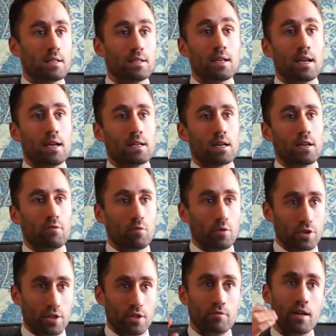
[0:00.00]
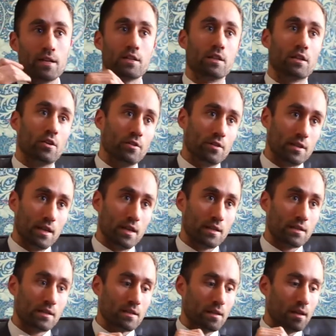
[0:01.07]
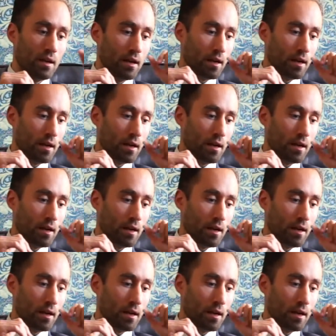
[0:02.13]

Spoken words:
the day kind of watching the rest of the contest.